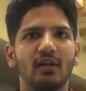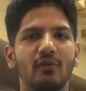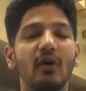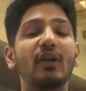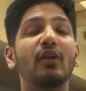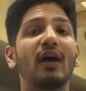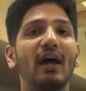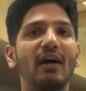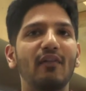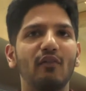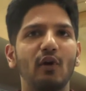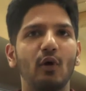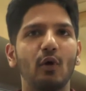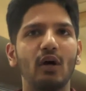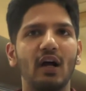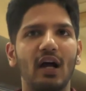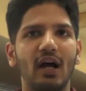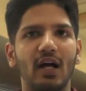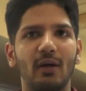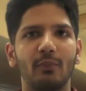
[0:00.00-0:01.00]
when you have
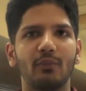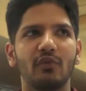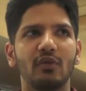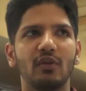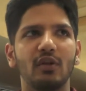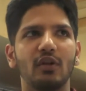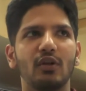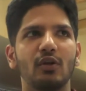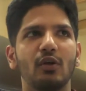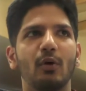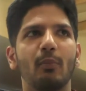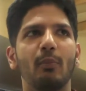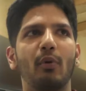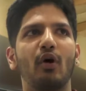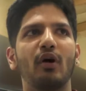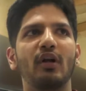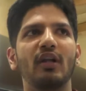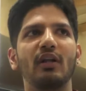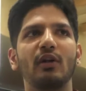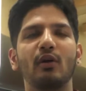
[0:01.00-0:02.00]
low carbs, your
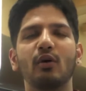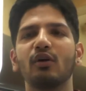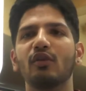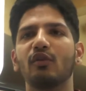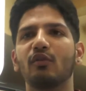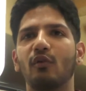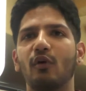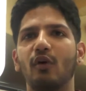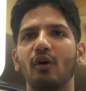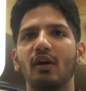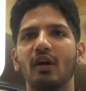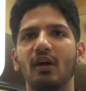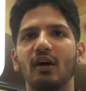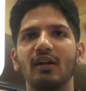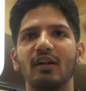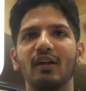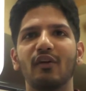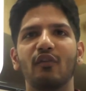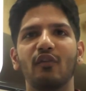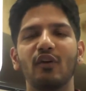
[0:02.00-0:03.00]
body looks for
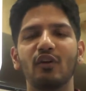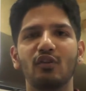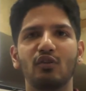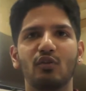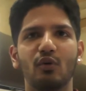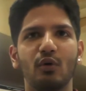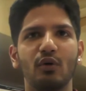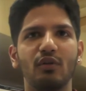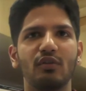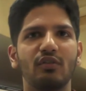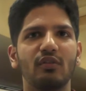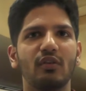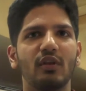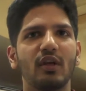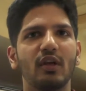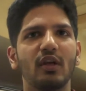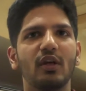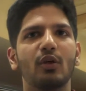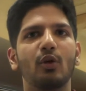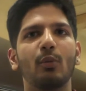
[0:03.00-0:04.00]
a different source
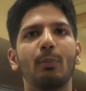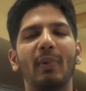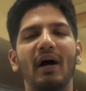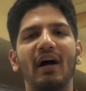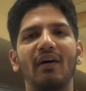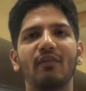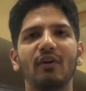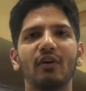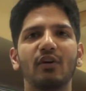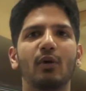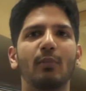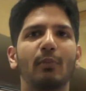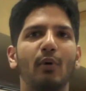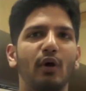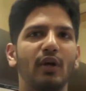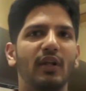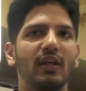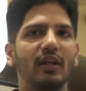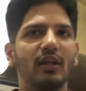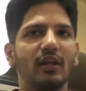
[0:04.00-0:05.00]
to power your
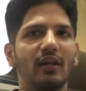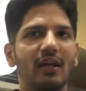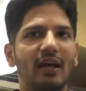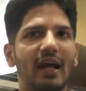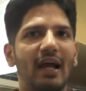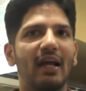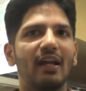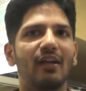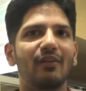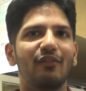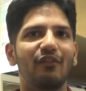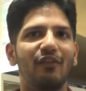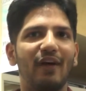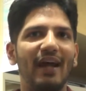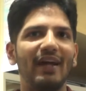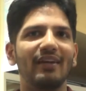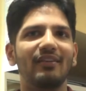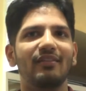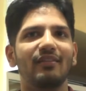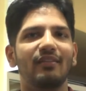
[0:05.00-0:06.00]
body. And
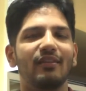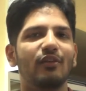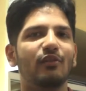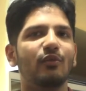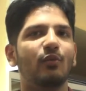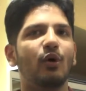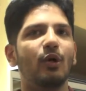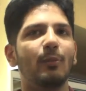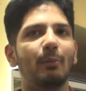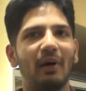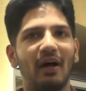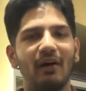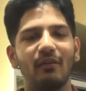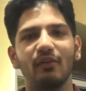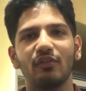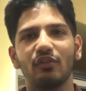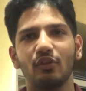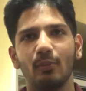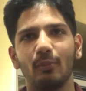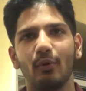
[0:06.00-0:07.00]
fats is what
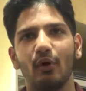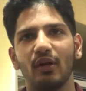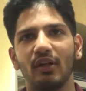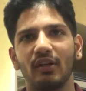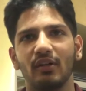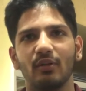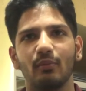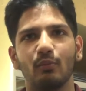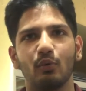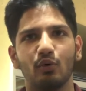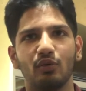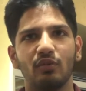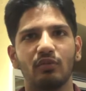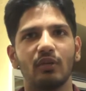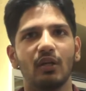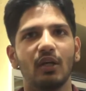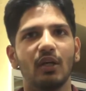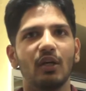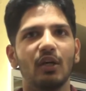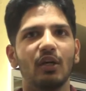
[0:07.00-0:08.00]
powers your body the
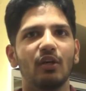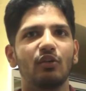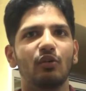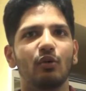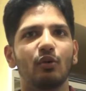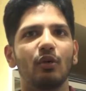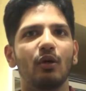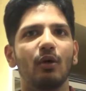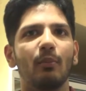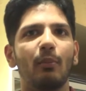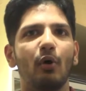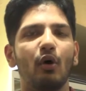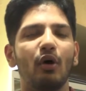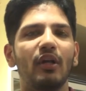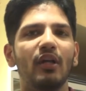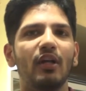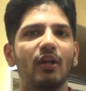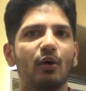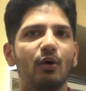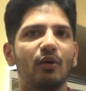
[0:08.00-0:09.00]
most. So your
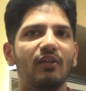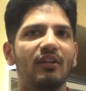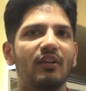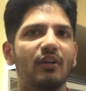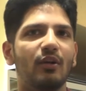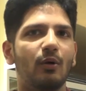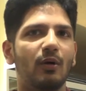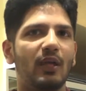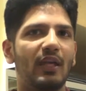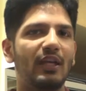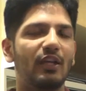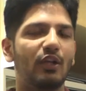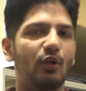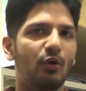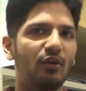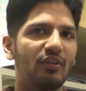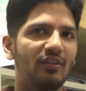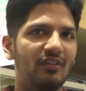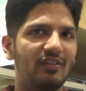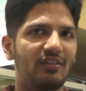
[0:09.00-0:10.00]
body goes into a
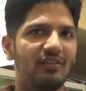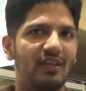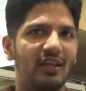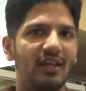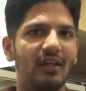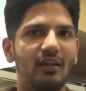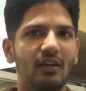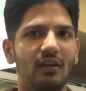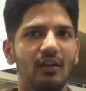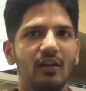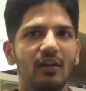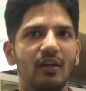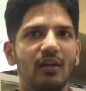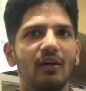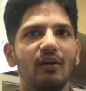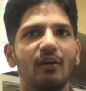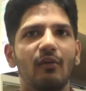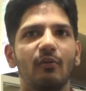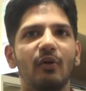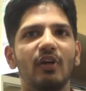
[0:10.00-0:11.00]
ketosis
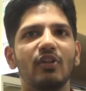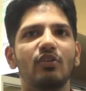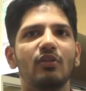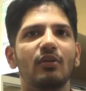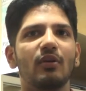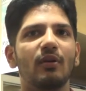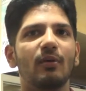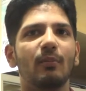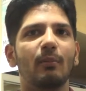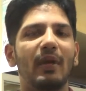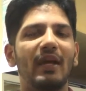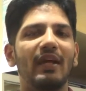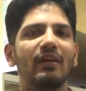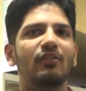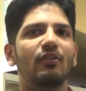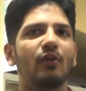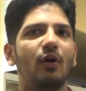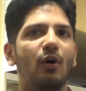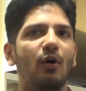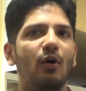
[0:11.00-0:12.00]
state which
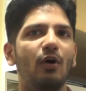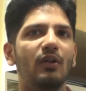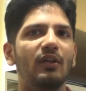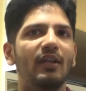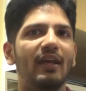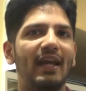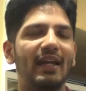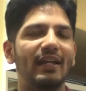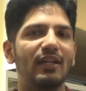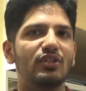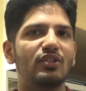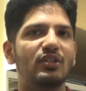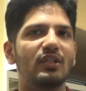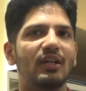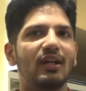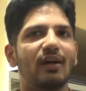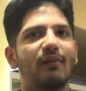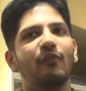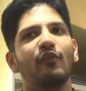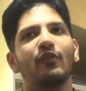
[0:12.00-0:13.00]
makes all the
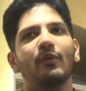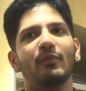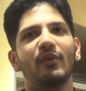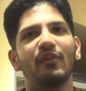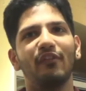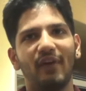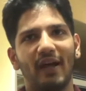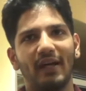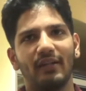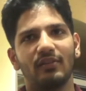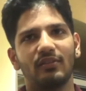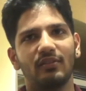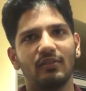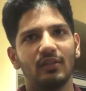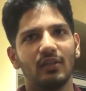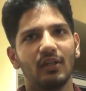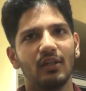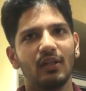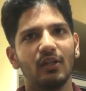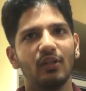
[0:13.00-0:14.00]
energy come from the
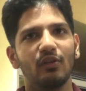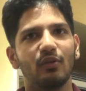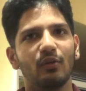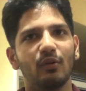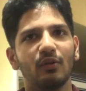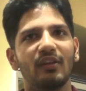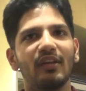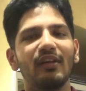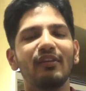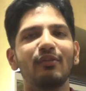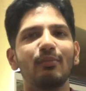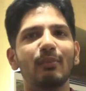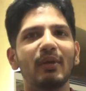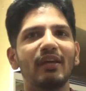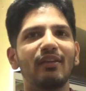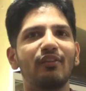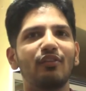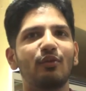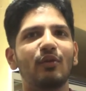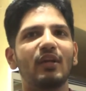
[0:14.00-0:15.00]
fats. So this
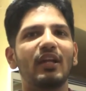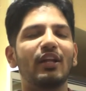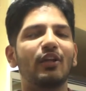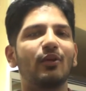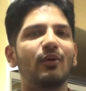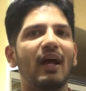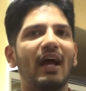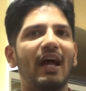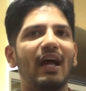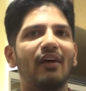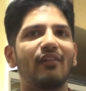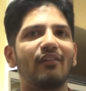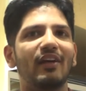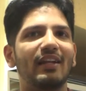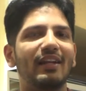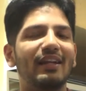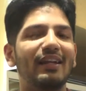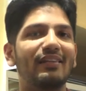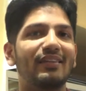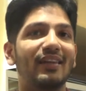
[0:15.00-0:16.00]
means you need to have
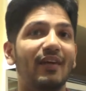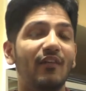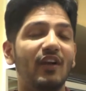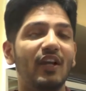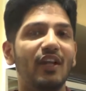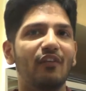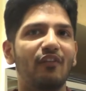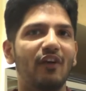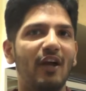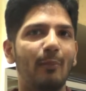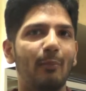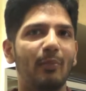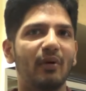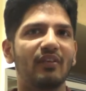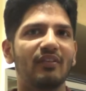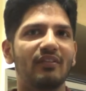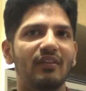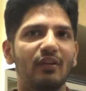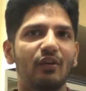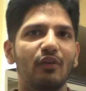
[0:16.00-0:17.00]
at least
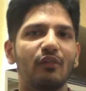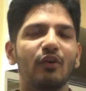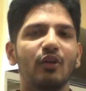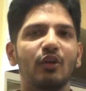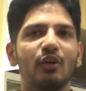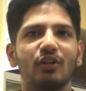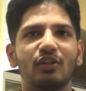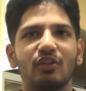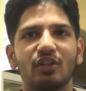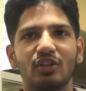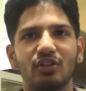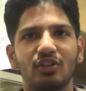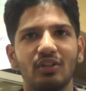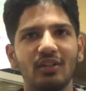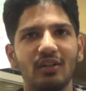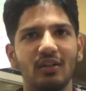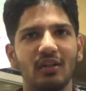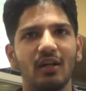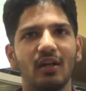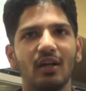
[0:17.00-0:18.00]
75% of your
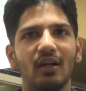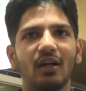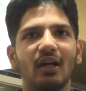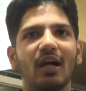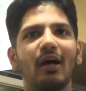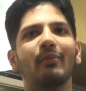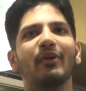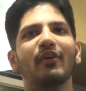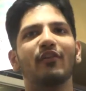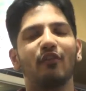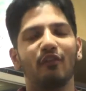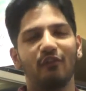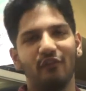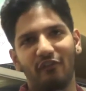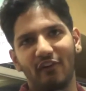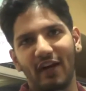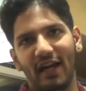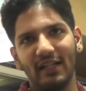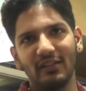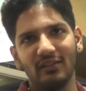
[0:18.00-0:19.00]
nutrition coming from
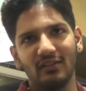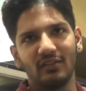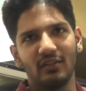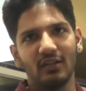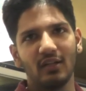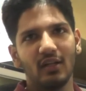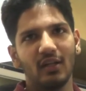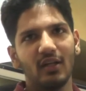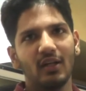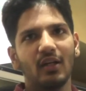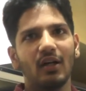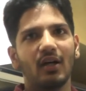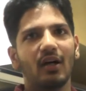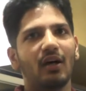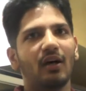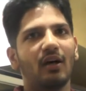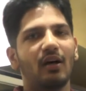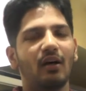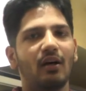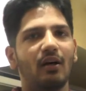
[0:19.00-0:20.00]
fats,
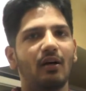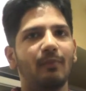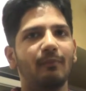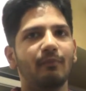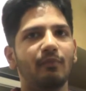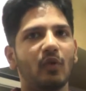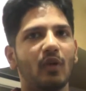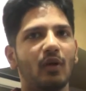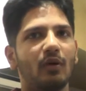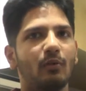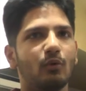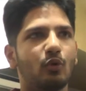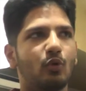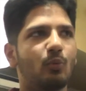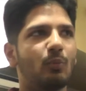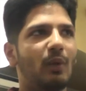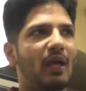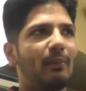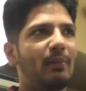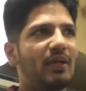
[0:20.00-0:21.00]
uh,
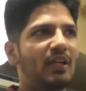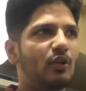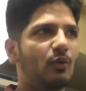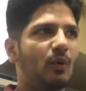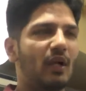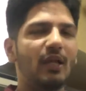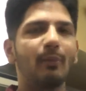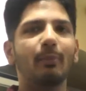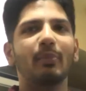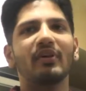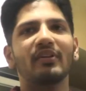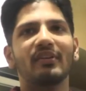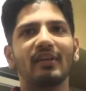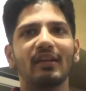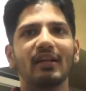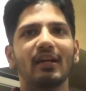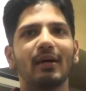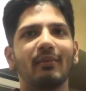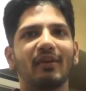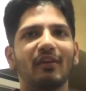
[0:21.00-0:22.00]
maybe
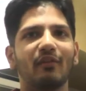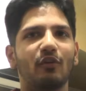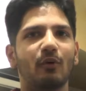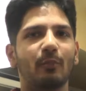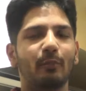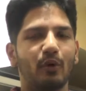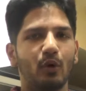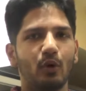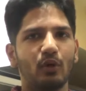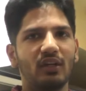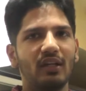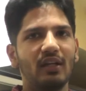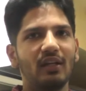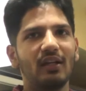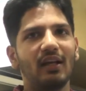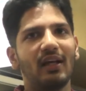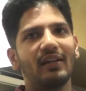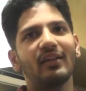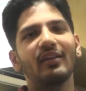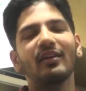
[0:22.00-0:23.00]
20% coming from
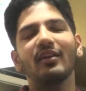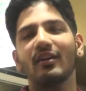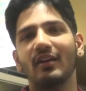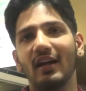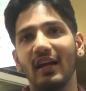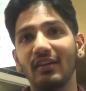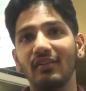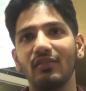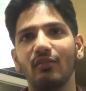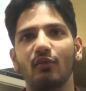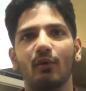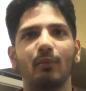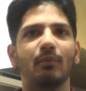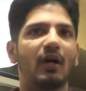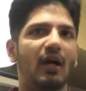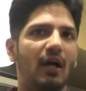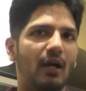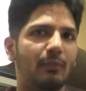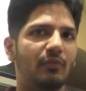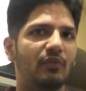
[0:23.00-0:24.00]
protein and then the rest
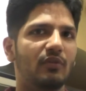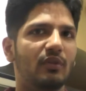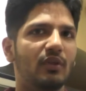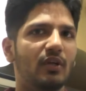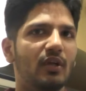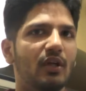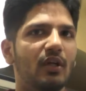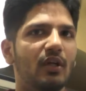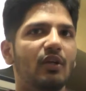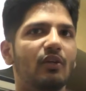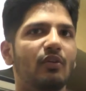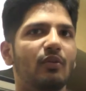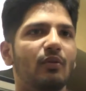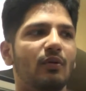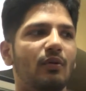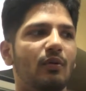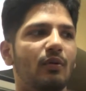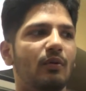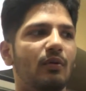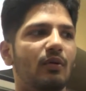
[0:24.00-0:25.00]
from carbs.
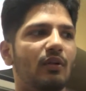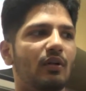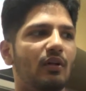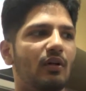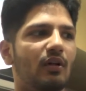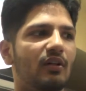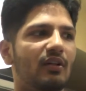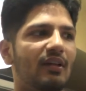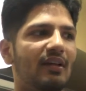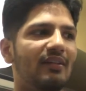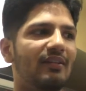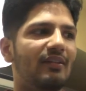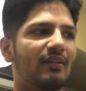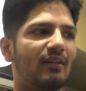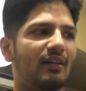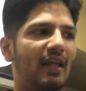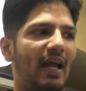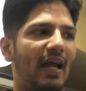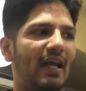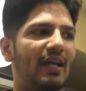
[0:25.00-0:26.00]
So this
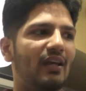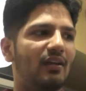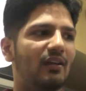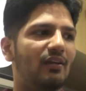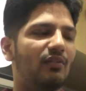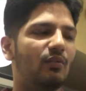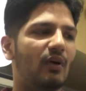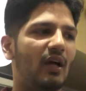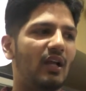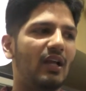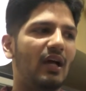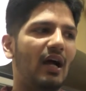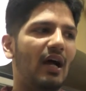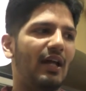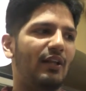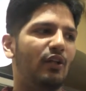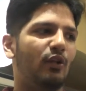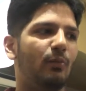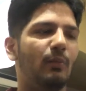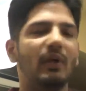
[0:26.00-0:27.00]
diet is very
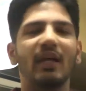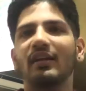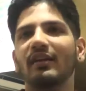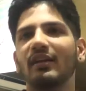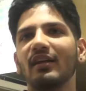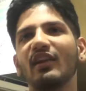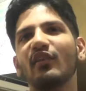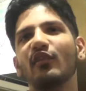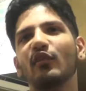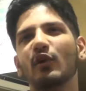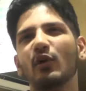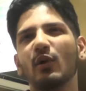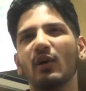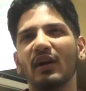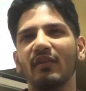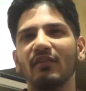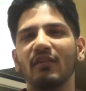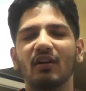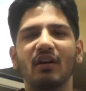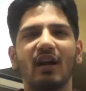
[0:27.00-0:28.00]
hard to maintain if you
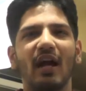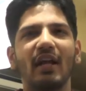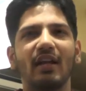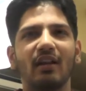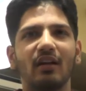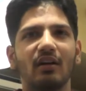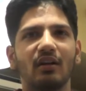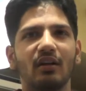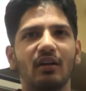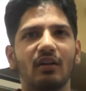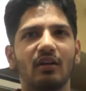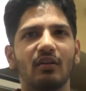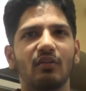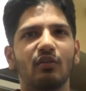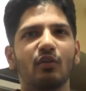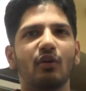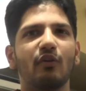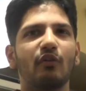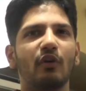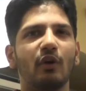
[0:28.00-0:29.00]
don't have the right
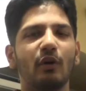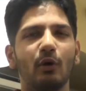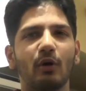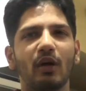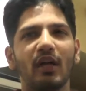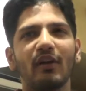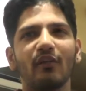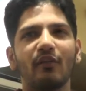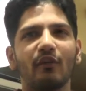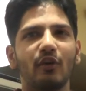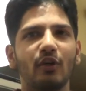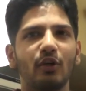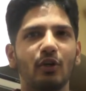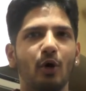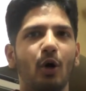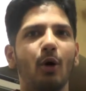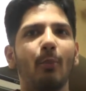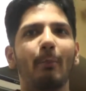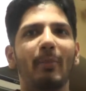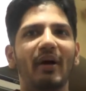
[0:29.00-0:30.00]
ingredients. So if you're looking for
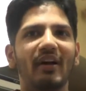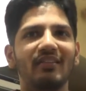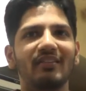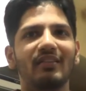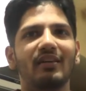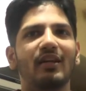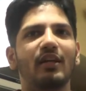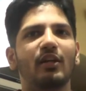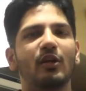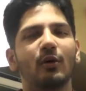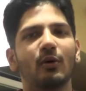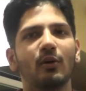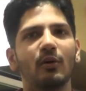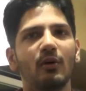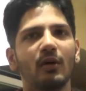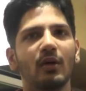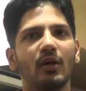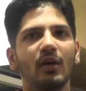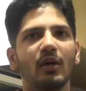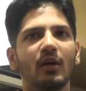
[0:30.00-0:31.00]
your best
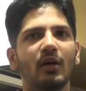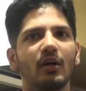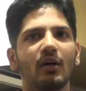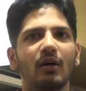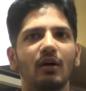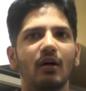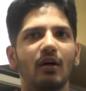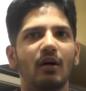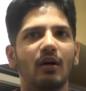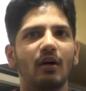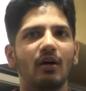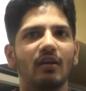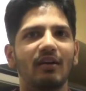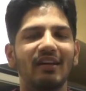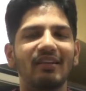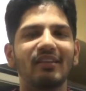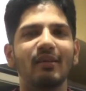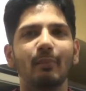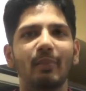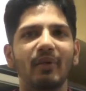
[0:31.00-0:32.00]
keto uh,
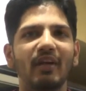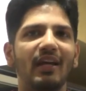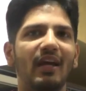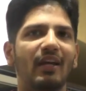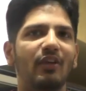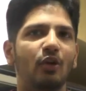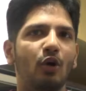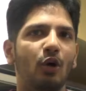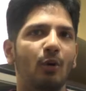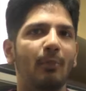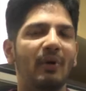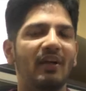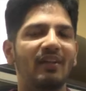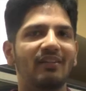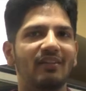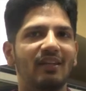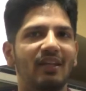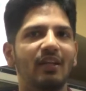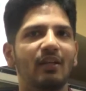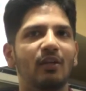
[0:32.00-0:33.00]
recipe and your
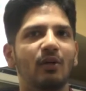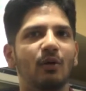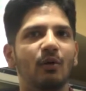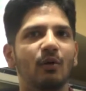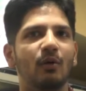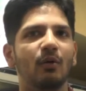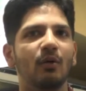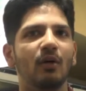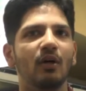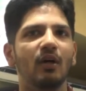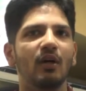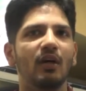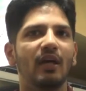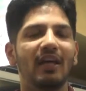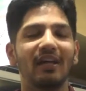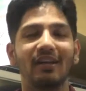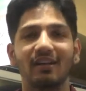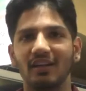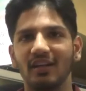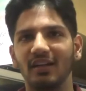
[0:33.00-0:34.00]
best
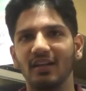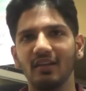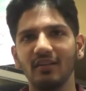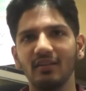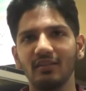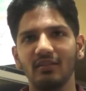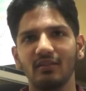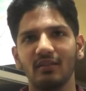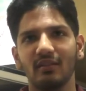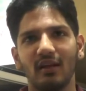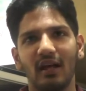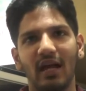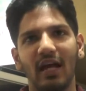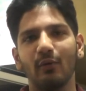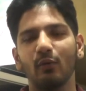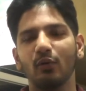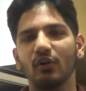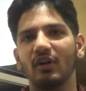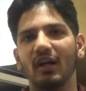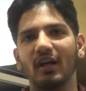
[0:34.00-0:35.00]
keto ingredients,
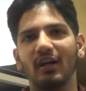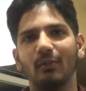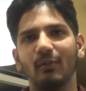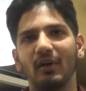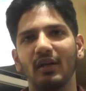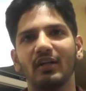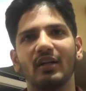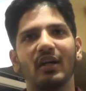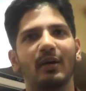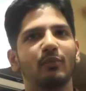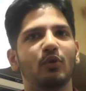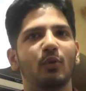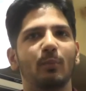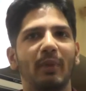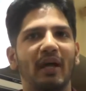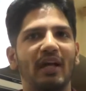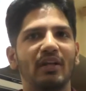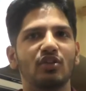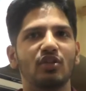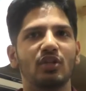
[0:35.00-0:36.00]
I would recommend come to
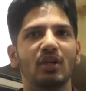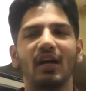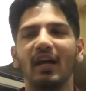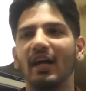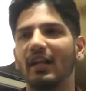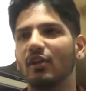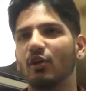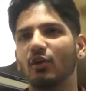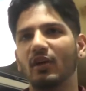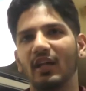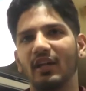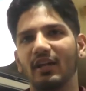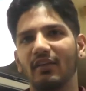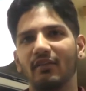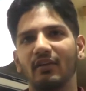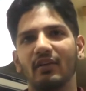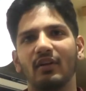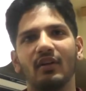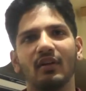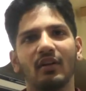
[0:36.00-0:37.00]
Pangea and you can
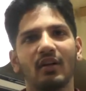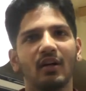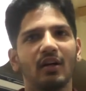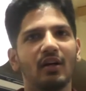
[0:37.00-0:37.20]
even